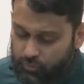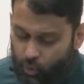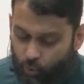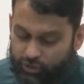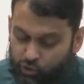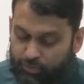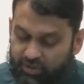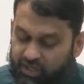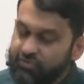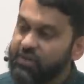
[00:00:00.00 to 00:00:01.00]
when you
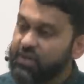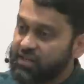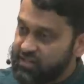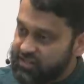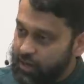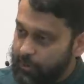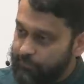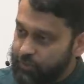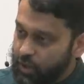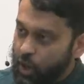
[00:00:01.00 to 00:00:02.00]
believe in hisab,
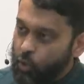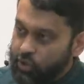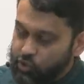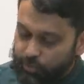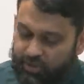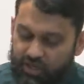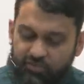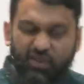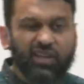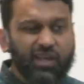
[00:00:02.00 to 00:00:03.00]
when you
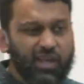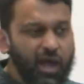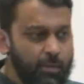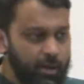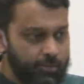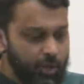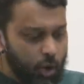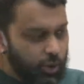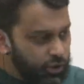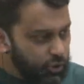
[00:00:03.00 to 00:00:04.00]
believe in qiyamah,
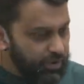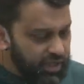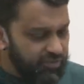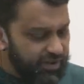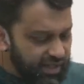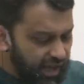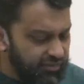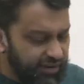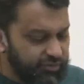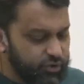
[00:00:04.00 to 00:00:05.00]
when you believe in
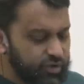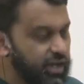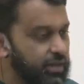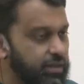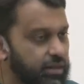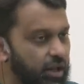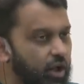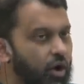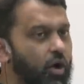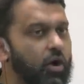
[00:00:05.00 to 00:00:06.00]
life after death,
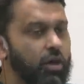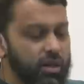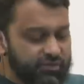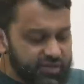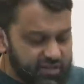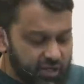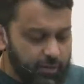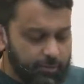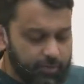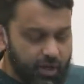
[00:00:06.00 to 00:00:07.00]
all of a
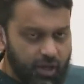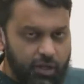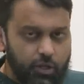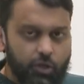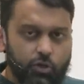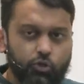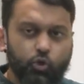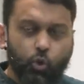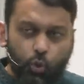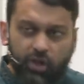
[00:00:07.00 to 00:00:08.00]
sudden, you
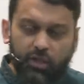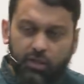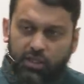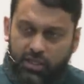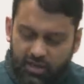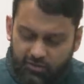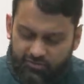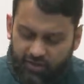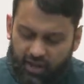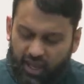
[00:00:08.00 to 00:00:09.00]
will
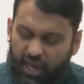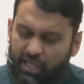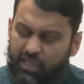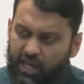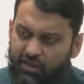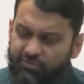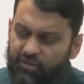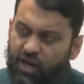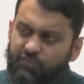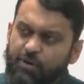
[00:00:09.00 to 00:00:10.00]
live a life
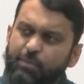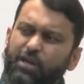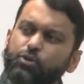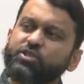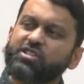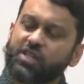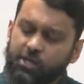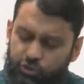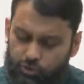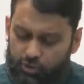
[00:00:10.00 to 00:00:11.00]
of a better
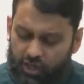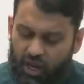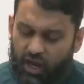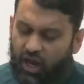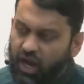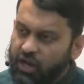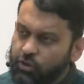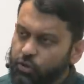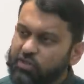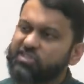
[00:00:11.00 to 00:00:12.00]
standard,
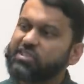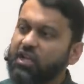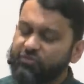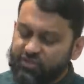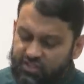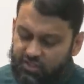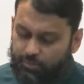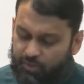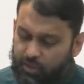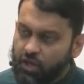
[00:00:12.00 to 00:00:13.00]
higher
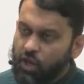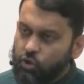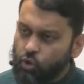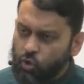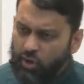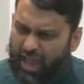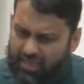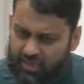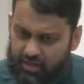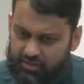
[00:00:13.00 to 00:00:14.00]
self-discipline. Your
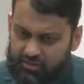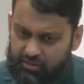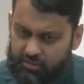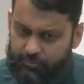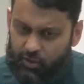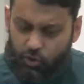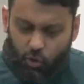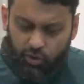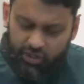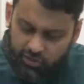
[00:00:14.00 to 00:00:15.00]
ethics,
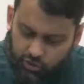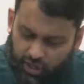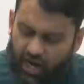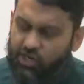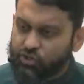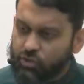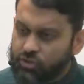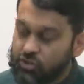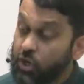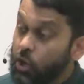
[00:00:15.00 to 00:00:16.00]
your
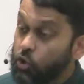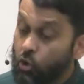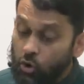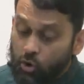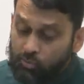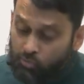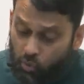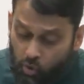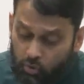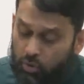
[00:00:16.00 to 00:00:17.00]
interactions, your
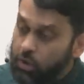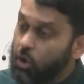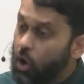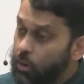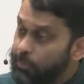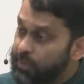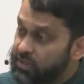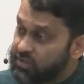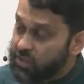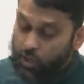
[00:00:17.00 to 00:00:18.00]
moral
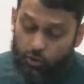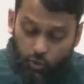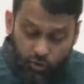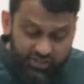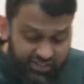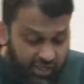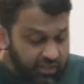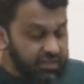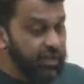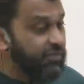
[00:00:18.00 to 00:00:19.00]
compass, your
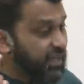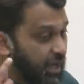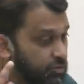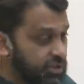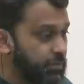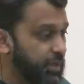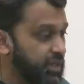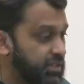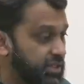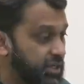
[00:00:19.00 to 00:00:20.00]
sense of
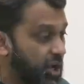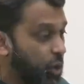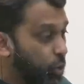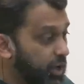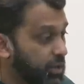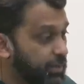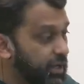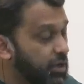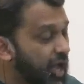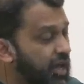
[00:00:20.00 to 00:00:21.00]
accountability will
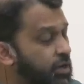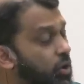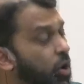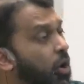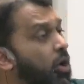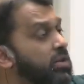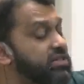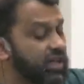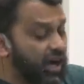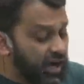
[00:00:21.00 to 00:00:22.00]
be at an
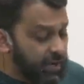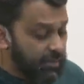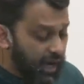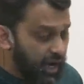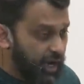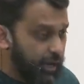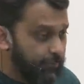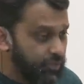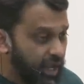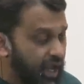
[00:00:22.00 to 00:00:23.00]
all-time high.
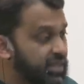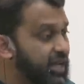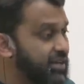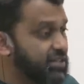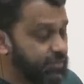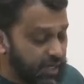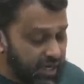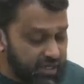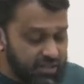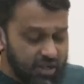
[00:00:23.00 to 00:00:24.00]
And that is
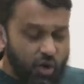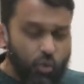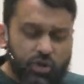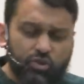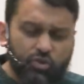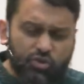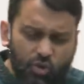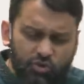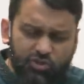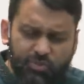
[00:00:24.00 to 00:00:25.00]
because when you
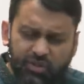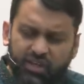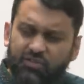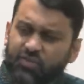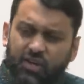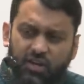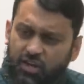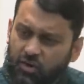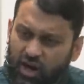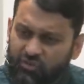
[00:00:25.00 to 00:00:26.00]
don't believe in a
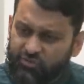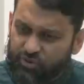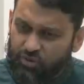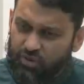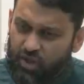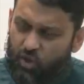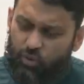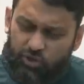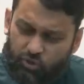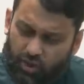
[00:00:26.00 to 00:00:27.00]
hereafter,
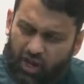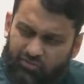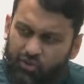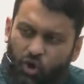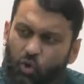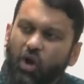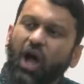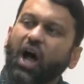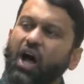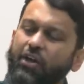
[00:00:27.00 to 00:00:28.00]
when you have no
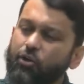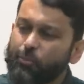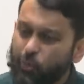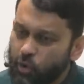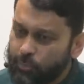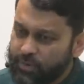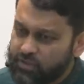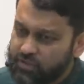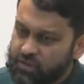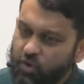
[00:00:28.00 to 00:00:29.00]
higher
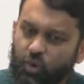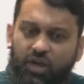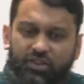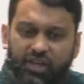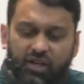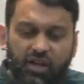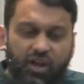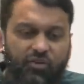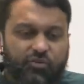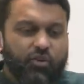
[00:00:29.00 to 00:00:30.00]
purpose, well then,
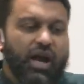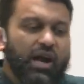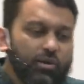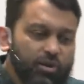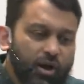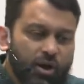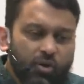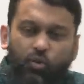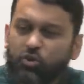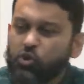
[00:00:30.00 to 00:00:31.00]
for how long
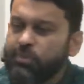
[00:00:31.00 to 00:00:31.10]
will you